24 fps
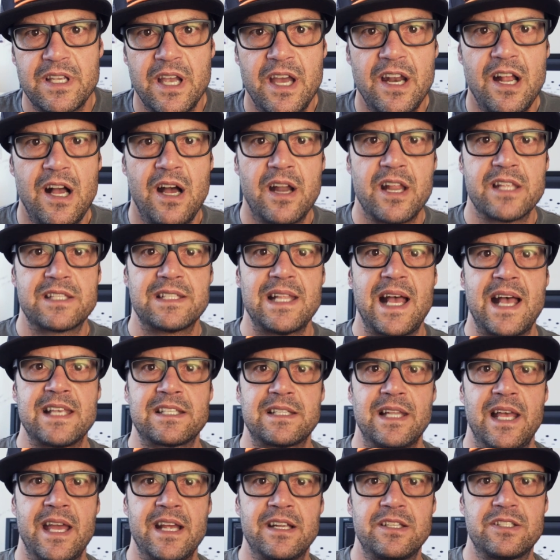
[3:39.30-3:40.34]
kind of on its last
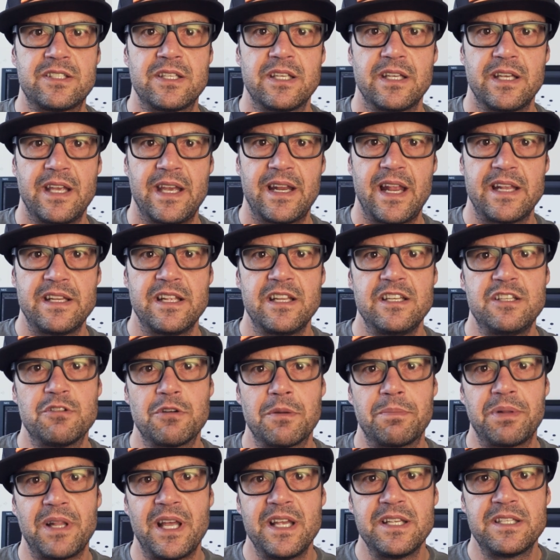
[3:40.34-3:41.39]
legs, and I needed to
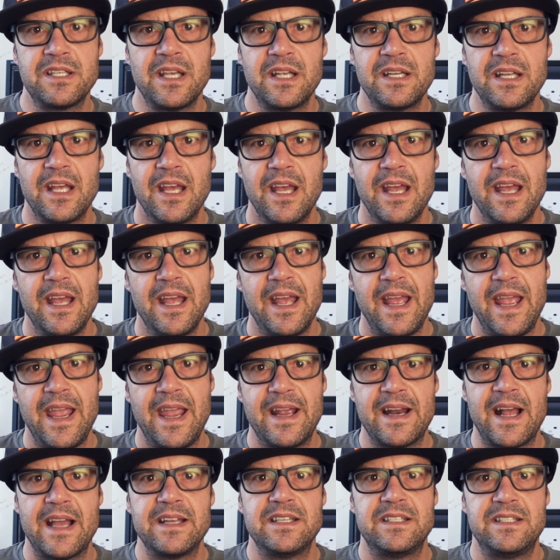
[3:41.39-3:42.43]
replace it.
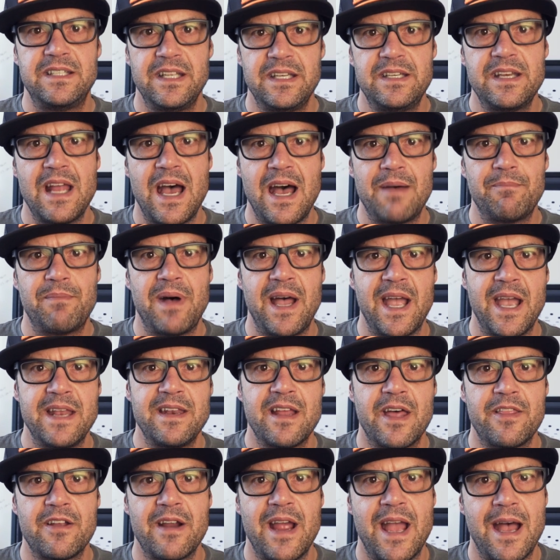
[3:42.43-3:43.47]
And I did not buy
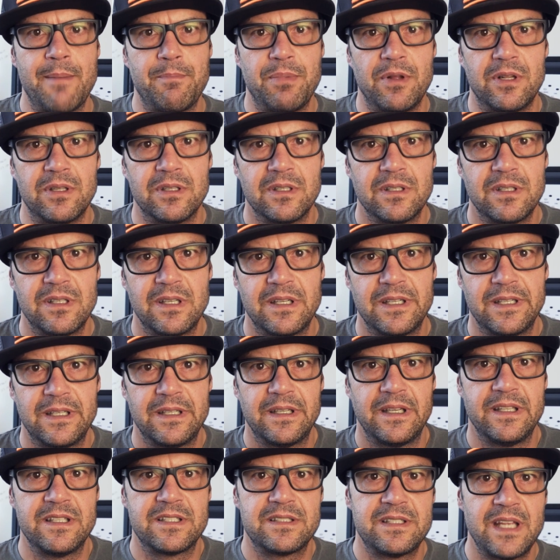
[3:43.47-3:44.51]
another Apple.
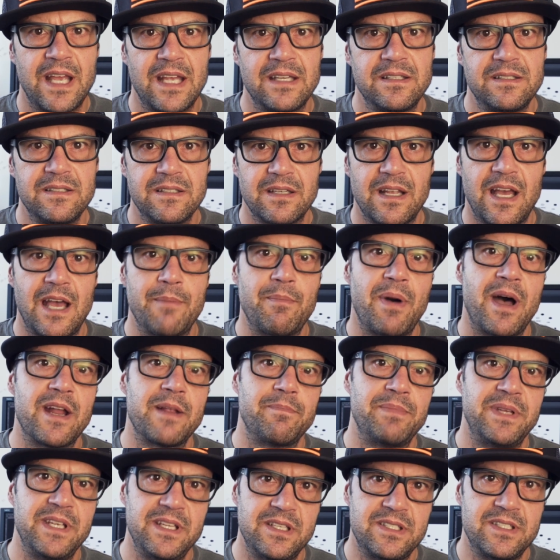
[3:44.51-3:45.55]
Instead, I bought a
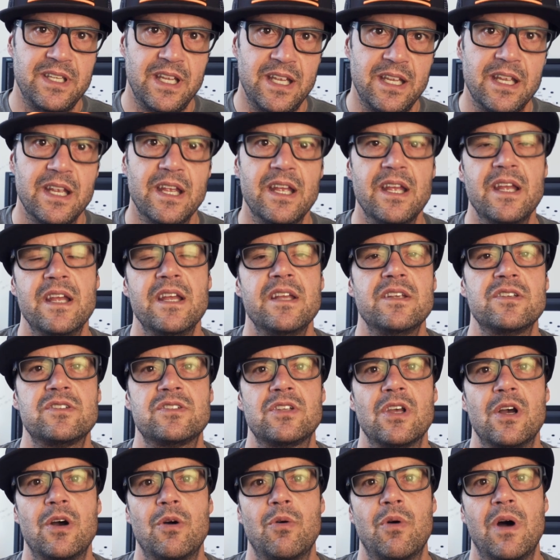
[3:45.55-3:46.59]
PC.
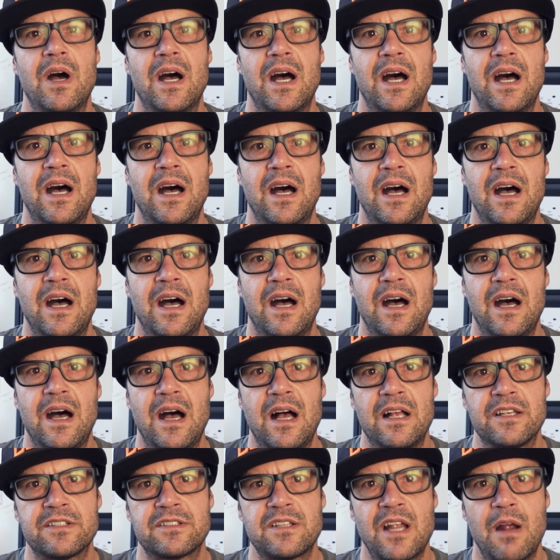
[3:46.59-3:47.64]
So
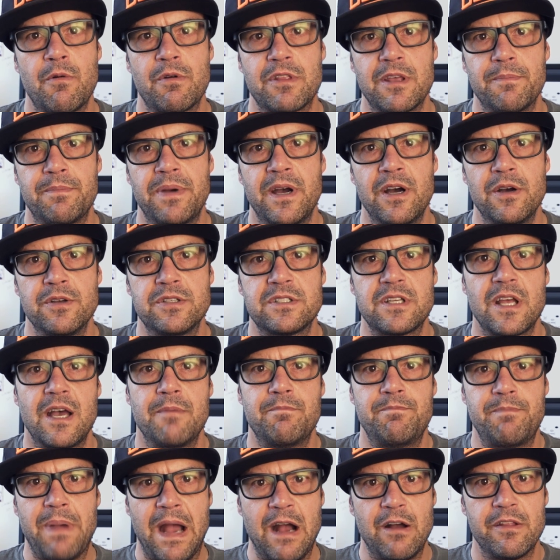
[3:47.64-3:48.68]
I'll start with a post
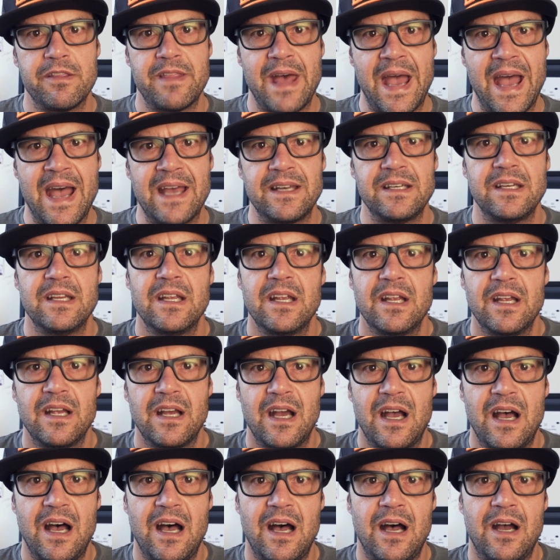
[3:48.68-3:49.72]
about that
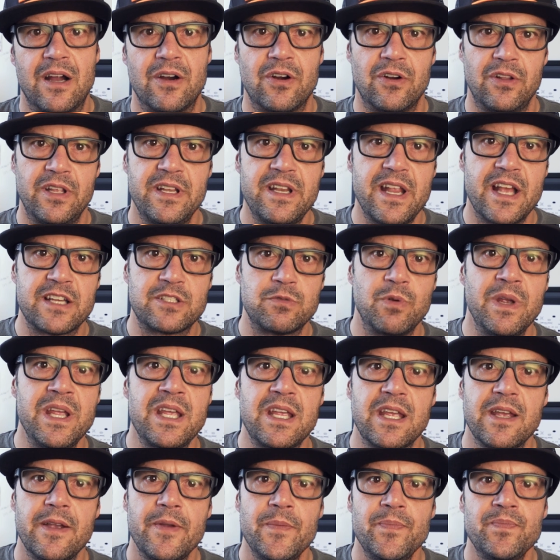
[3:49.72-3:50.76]
early next
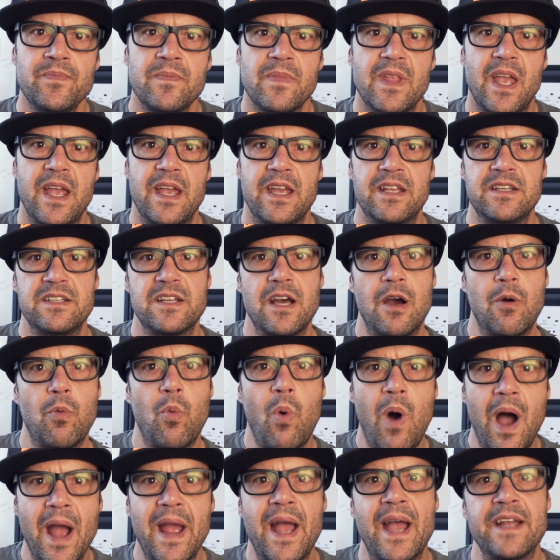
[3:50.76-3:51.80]
week and
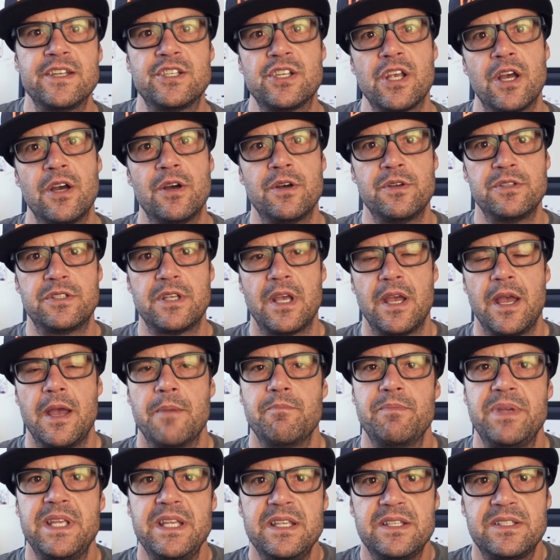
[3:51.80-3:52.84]
why I chose
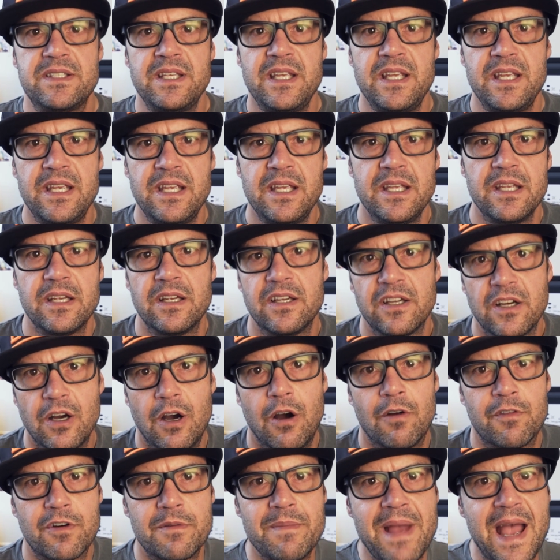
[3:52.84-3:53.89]
PC
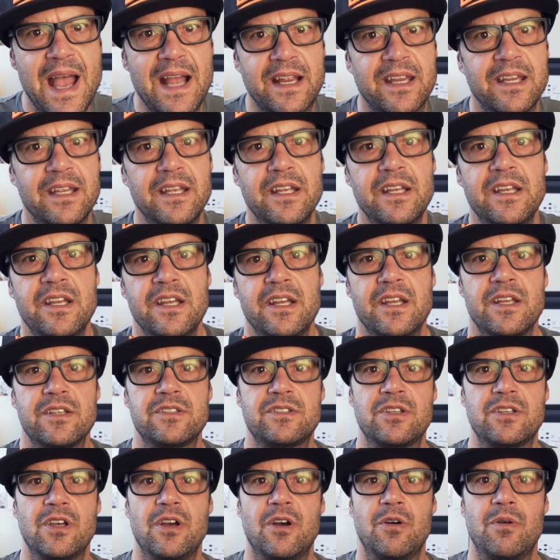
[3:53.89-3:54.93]
over Mac.
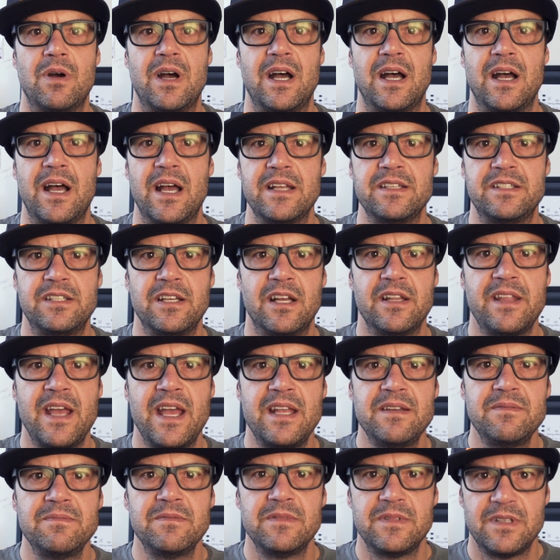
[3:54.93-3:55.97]
So until
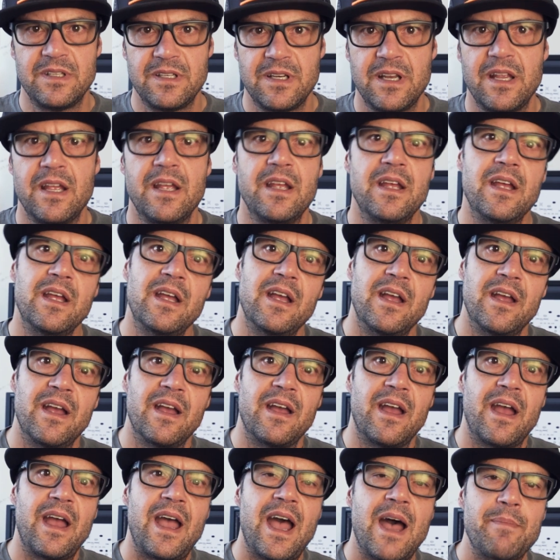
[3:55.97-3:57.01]
then,
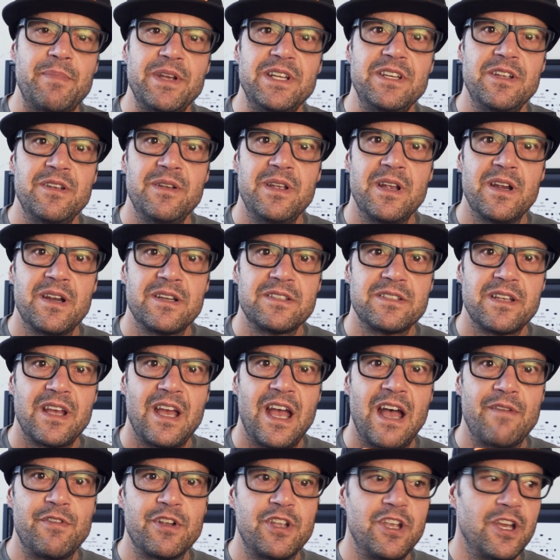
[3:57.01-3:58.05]
Happy New Year's,
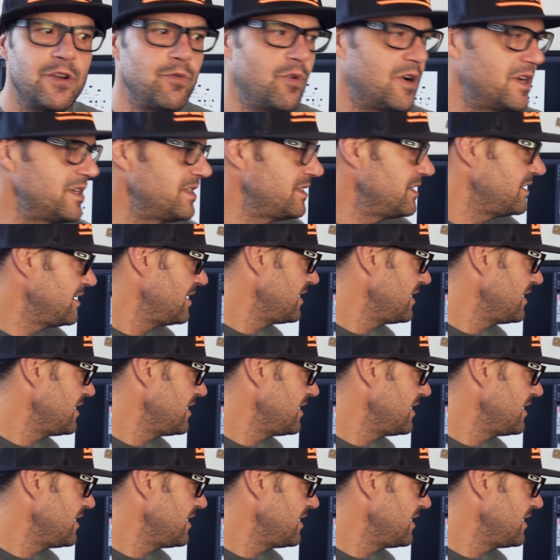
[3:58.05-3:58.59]
have a good one,